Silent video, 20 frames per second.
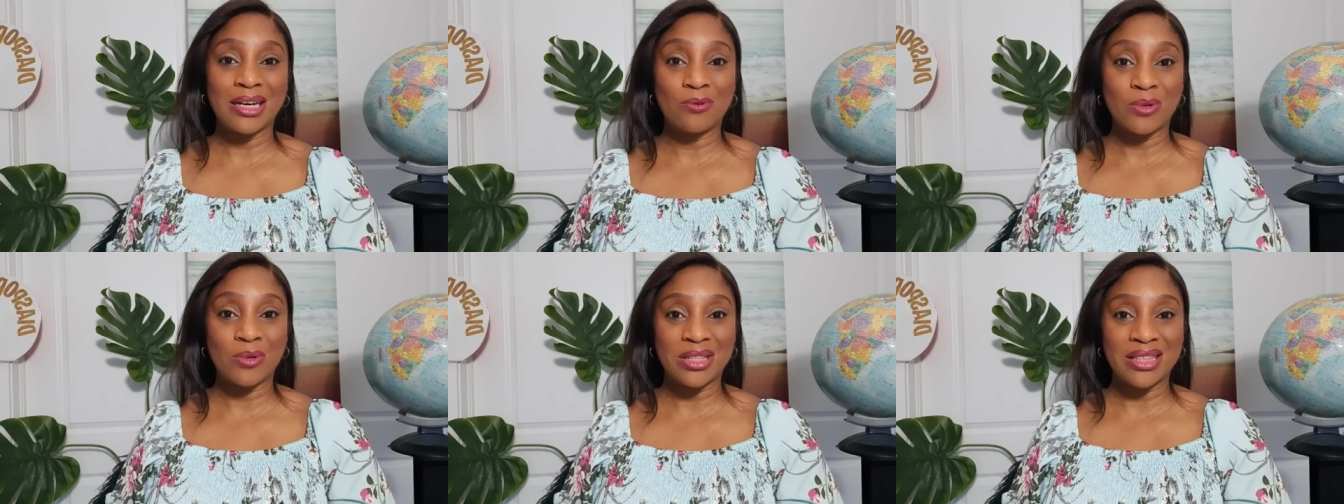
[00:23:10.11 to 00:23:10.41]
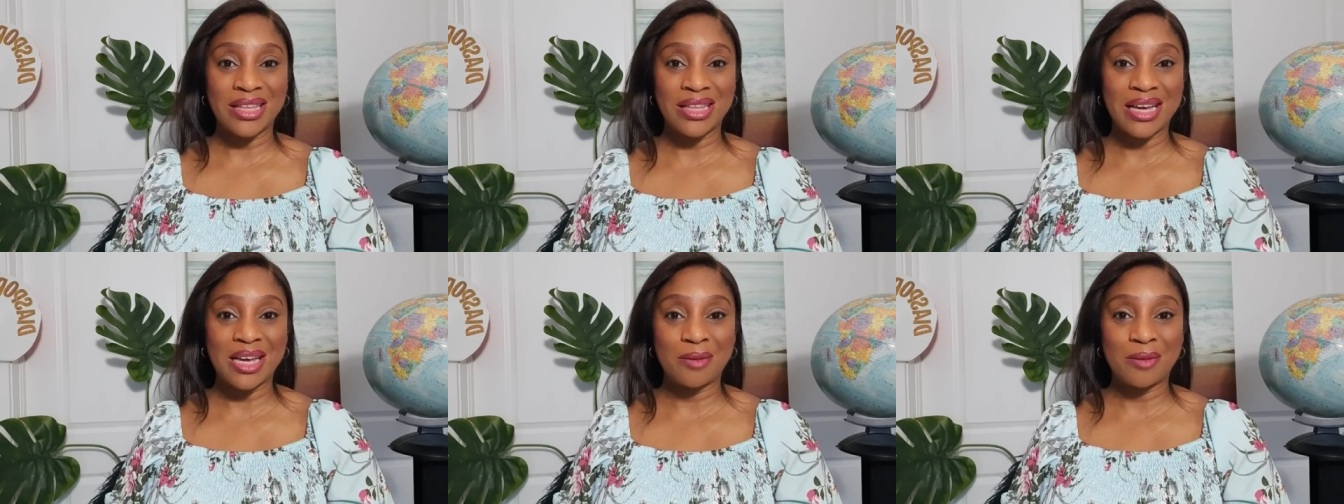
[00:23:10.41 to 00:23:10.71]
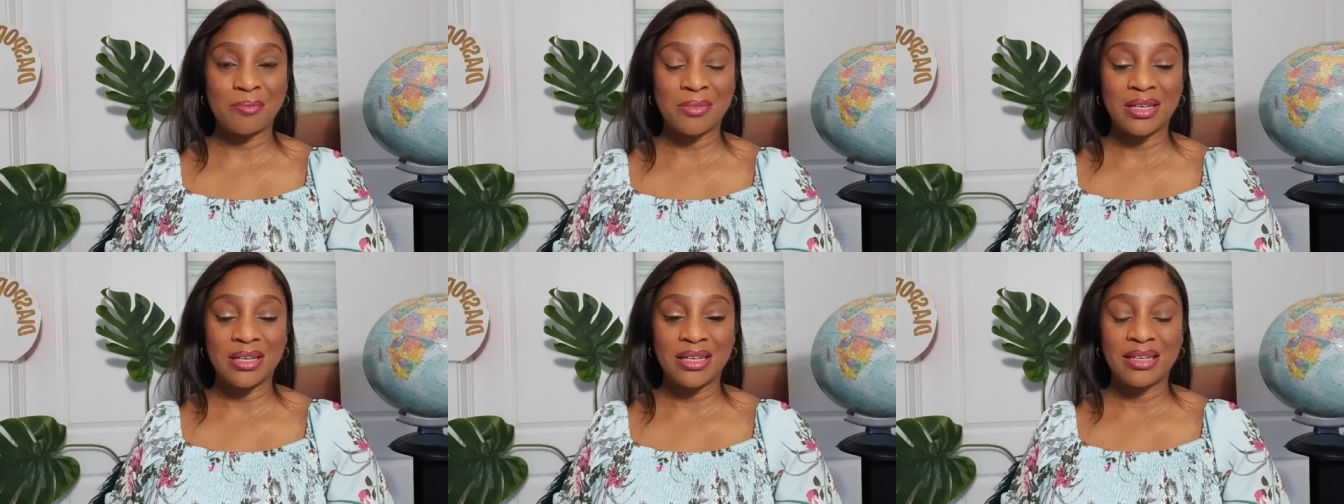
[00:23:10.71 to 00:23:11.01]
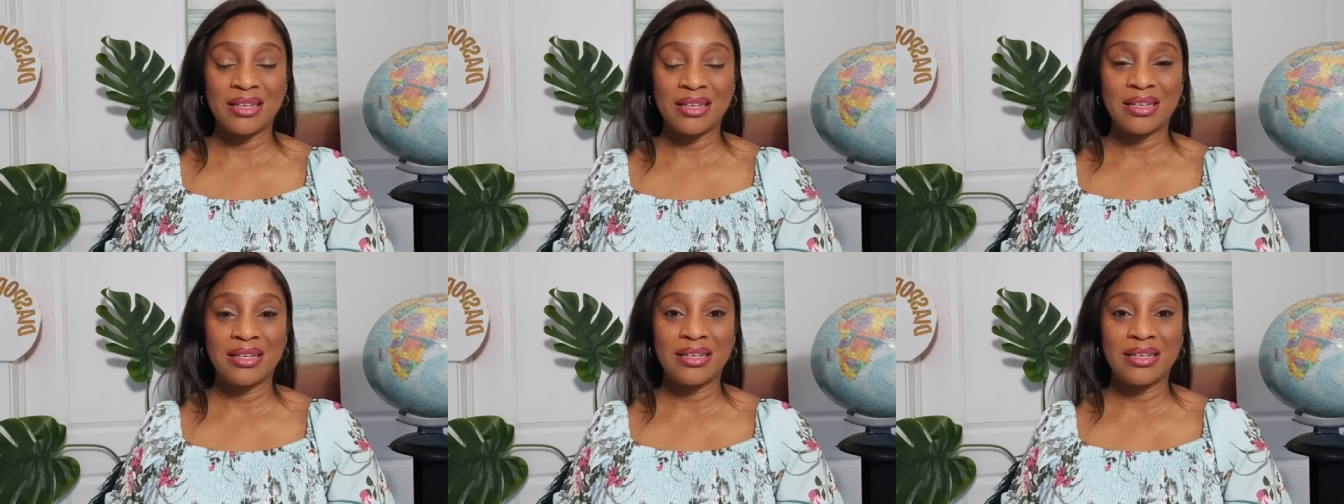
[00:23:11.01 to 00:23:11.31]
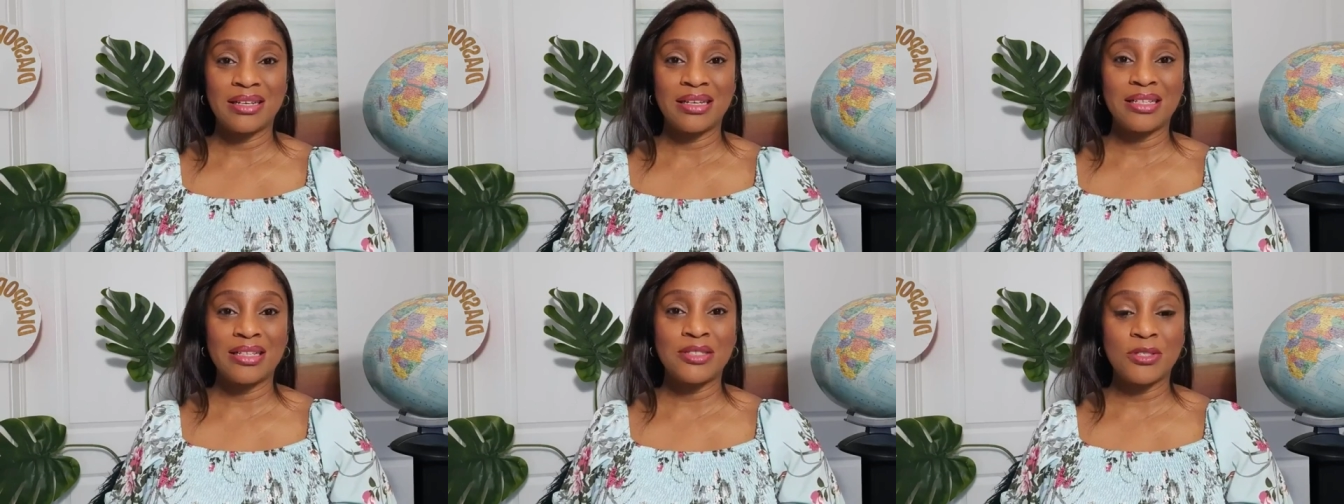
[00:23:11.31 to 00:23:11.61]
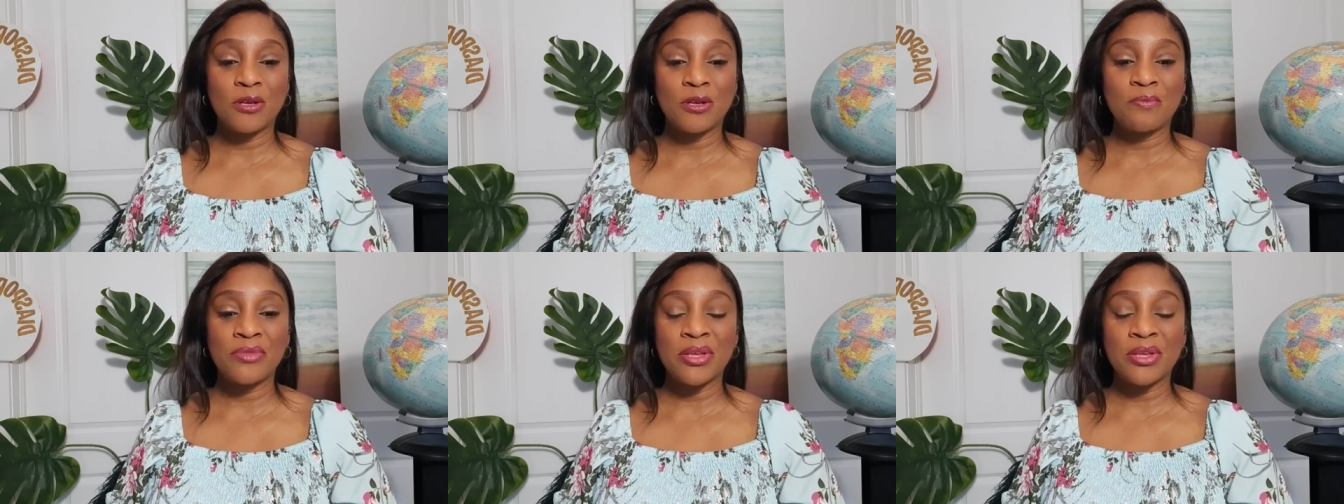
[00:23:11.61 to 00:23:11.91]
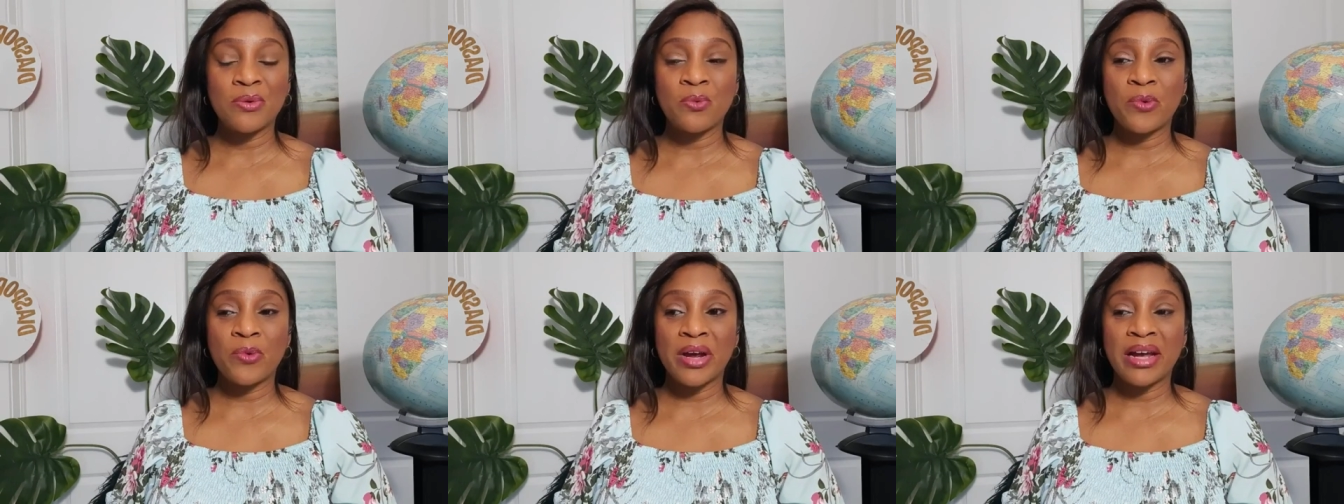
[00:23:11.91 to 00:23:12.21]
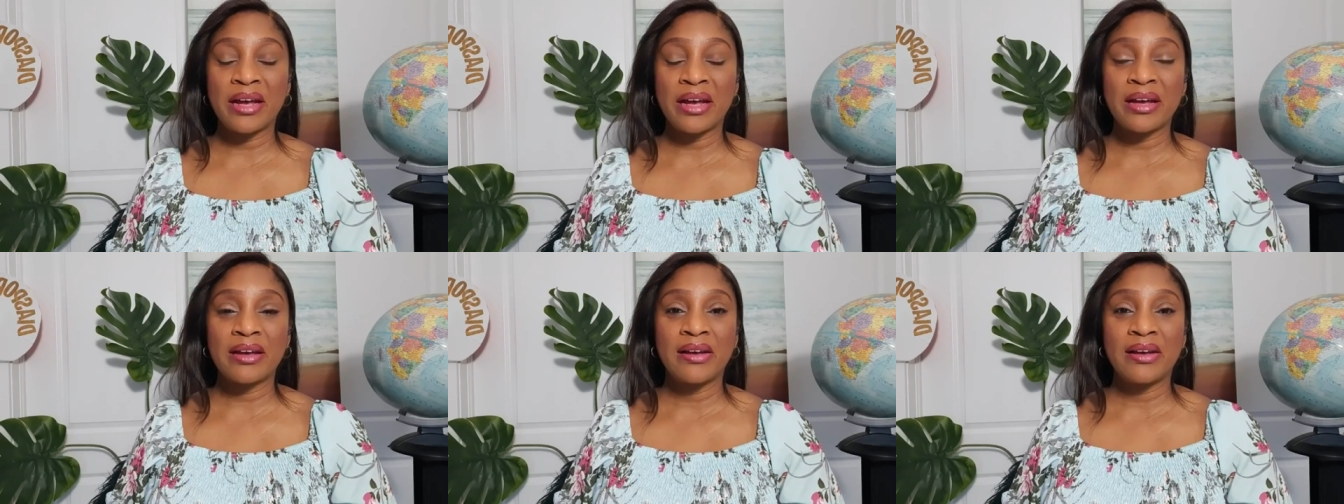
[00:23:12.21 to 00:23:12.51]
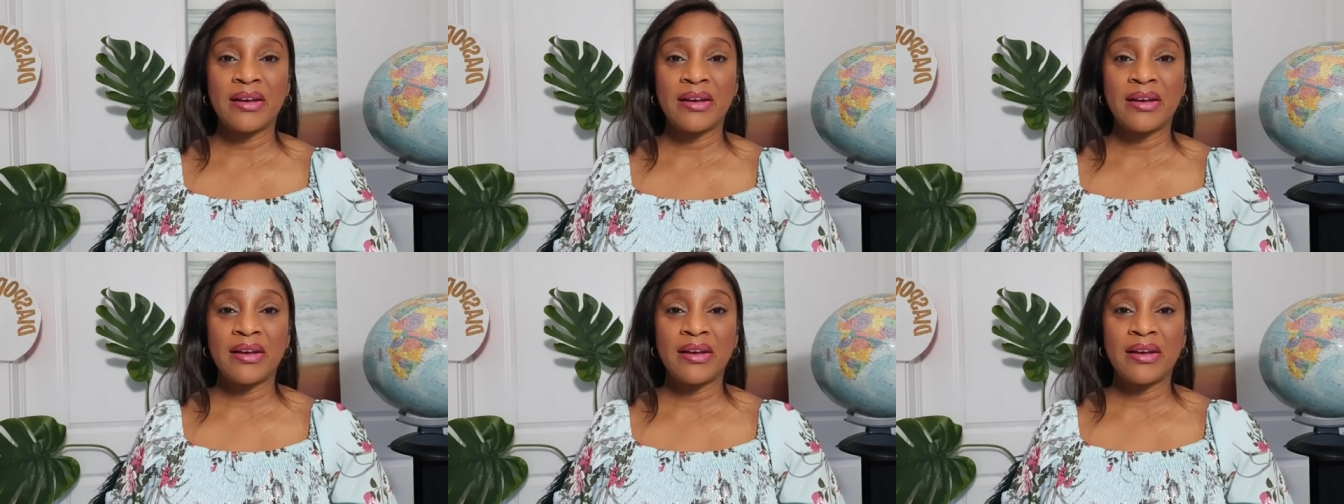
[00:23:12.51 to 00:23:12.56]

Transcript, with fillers: with them in something where